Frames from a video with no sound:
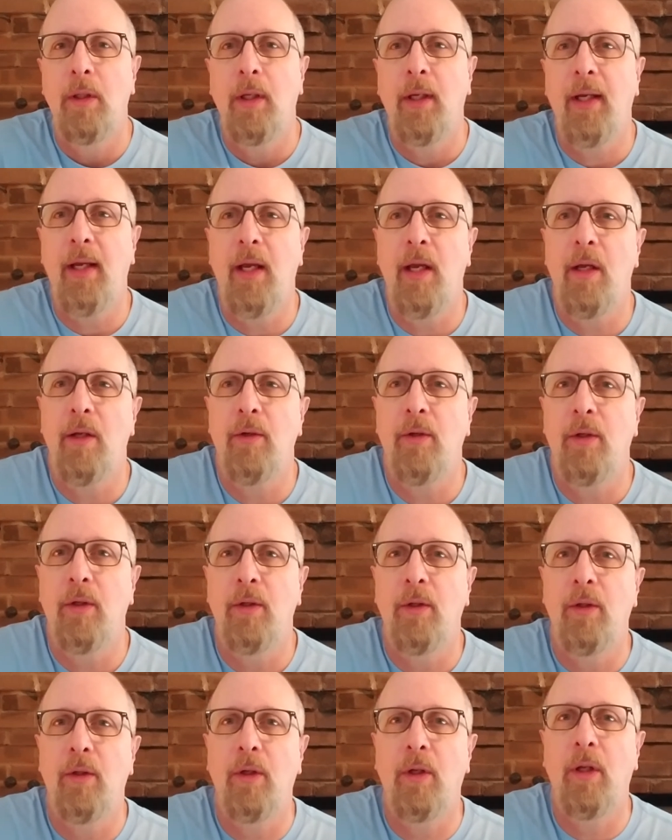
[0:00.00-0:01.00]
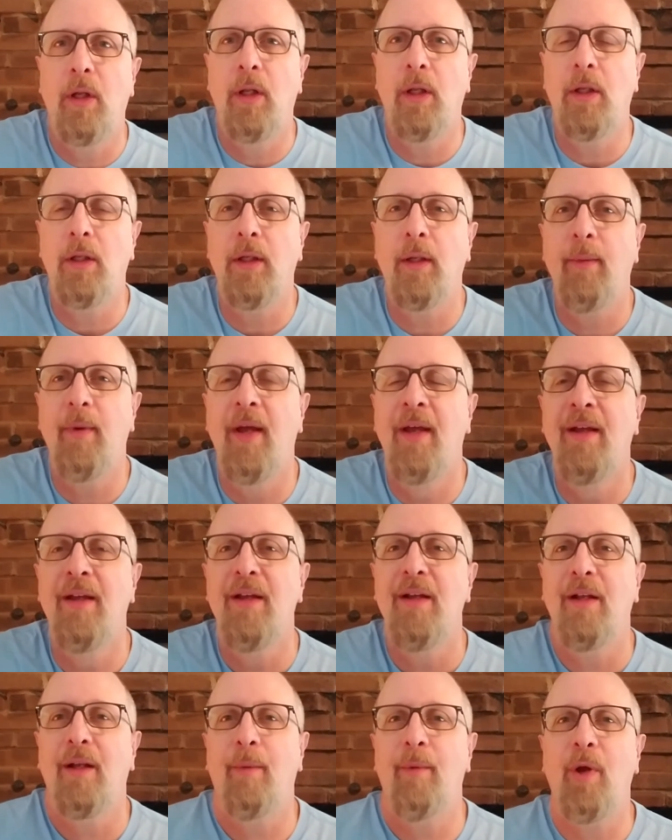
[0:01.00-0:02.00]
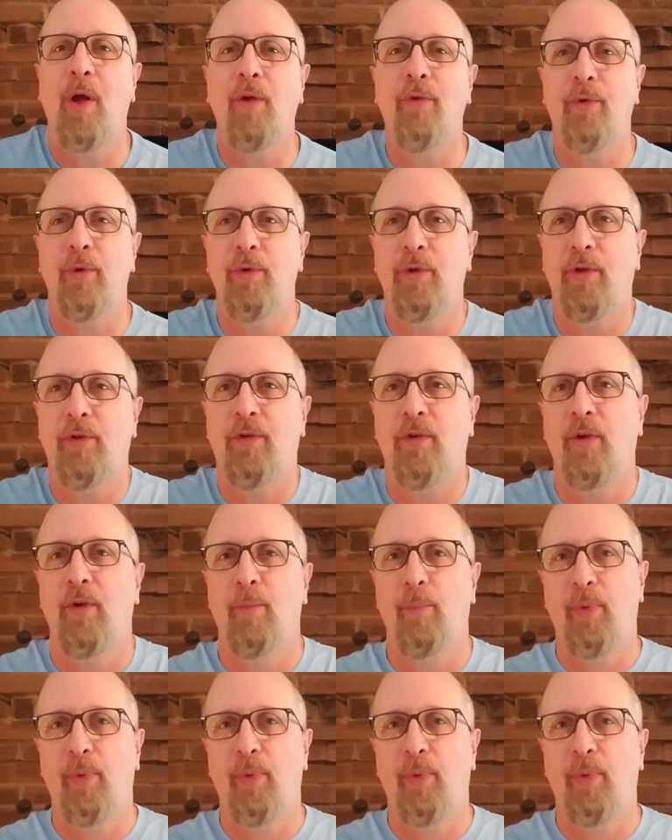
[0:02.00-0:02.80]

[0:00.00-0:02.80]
And let me also just